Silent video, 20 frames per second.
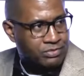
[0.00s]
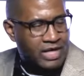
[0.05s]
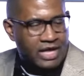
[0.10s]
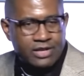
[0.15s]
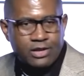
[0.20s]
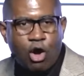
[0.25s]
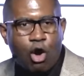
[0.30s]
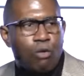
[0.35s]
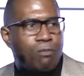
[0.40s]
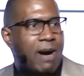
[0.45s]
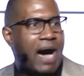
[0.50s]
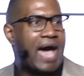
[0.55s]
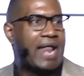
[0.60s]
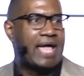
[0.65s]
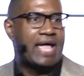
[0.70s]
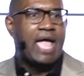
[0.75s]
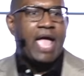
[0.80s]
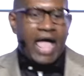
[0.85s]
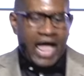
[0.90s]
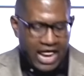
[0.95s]
That
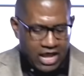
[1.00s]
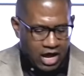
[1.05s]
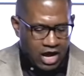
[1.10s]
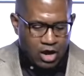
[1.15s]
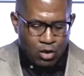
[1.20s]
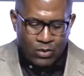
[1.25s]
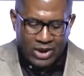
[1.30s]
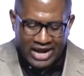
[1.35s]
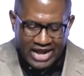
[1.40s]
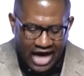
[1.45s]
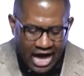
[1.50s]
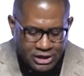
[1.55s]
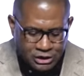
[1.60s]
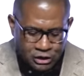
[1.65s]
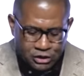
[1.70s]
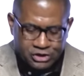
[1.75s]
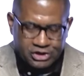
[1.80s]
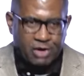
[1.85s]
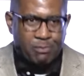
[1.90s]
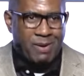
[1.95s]
nobody in a
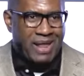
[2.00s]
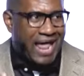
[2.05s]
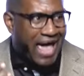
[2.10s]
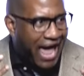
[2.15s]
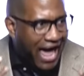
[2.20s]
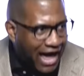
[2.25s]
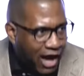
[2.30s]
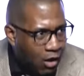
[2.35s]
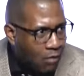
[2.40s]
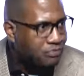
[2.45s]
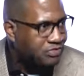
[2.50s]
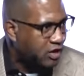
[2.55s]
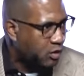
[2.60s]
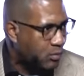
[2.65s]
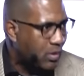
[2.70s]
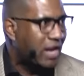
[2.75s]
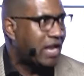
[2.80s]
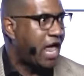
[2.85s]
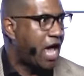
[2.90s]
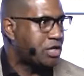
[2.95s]
relationship, in a healthy
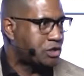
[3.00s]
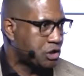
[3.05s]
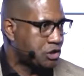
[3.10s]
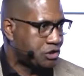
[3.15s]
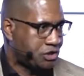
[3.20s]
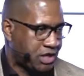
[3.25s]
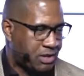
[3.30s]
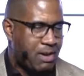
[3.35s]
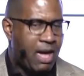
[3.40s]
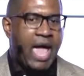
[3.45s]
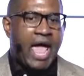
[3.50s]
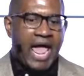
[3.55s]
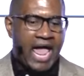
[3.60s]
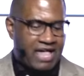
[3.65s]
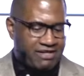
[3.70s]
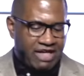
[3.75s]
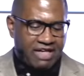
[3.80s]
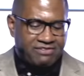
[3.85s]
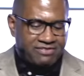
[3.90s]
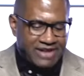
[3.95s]
relationship,
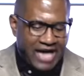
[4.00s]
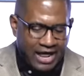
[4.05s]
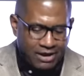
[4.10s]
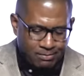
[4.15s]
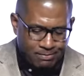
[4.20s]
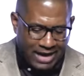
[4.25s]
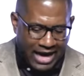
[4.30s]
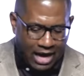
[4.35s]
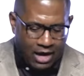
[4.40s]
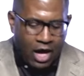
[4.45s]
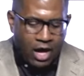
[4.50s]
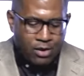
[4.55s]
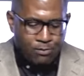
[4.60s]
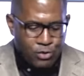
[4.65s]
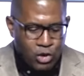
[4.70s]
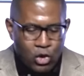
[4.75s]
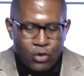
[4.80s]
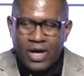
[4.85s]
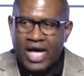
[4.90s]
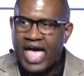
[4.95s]
it's not about
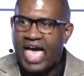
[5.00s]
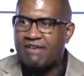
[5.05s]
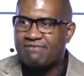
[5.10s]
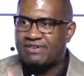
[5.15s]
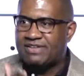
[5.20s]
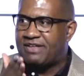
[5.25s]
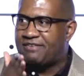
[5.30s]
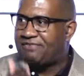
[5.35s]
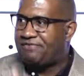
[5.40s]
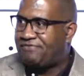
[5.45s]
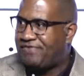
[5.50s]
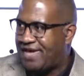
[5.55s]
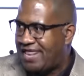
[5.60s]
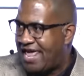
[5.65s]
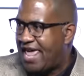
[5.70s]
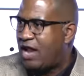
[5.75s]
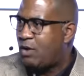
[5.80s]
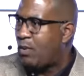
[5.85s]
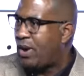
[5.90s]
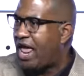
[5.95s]
you having to fit
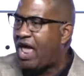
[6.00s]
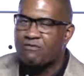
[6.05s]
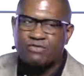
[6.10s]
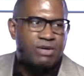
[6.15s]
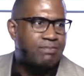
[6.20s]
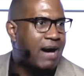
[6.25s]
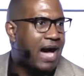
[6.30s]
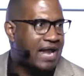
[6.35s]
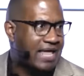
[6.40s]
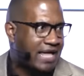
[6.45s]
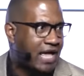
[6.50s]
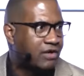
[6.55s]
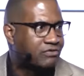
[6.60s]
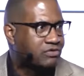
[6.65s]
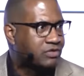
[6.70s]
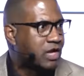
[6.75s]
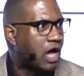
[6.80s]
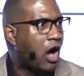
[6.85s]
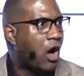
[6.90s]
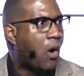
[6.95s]
in with everybody else.
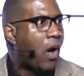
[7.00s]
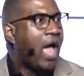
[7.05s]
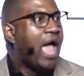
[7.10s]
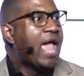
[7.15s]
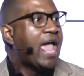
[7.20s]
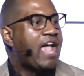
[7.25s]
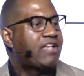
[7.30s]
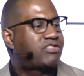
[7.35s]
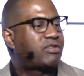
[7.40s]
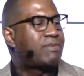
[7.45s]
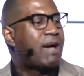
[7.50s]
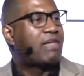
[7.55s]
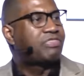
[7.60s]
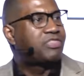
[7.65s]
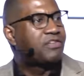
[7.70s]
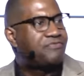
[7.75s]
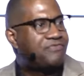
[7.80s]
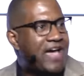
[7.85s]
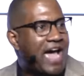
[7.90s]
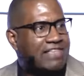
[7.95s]
No, it's about
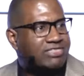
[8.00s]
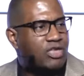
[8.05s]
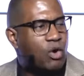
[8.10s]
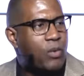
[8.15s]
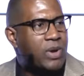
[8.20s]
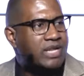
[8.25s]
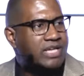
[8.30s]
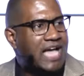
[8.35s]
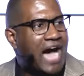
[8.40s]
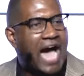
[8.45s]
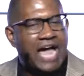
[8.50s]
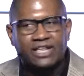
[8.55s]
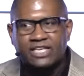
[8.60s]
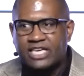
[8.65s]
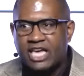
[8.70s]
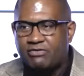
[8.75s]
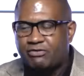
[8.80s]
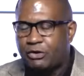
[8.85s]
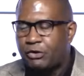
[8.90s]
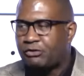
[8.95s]
the fact that when God
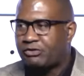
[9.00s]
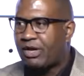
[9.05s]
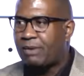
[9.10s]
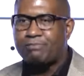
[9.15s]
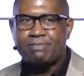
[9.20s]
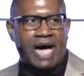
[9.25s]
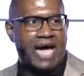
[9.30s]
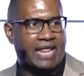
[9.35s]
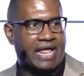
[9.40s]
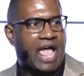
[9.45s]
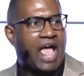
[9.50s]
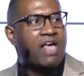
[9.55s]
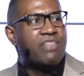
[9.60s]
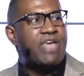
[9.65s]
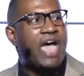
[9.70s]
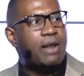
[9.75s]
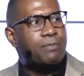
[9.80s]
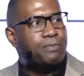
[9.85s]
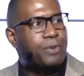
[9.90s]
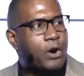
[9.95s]
gives you somebody,
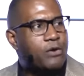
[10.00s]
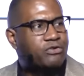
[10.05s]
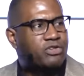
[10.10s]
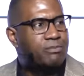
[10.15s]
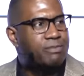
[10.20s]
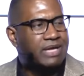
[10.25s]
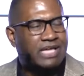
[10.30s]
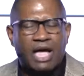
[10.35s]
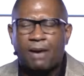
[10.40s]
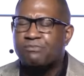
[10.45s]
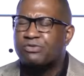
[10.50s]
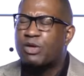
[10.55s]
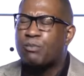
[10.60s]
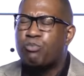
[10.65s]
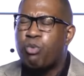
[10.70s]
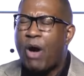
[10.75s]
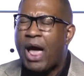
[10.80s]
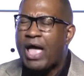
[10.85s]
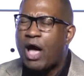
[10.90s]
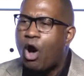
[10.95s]
that person becomes the
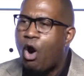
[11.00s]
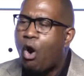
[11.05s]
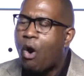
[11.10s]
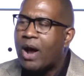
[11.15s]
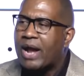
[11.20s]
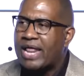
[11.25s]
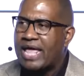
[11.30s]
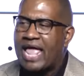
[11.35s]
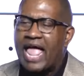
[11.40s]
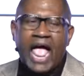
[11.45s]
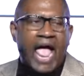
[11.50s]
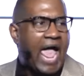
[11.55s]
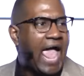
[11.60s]
priority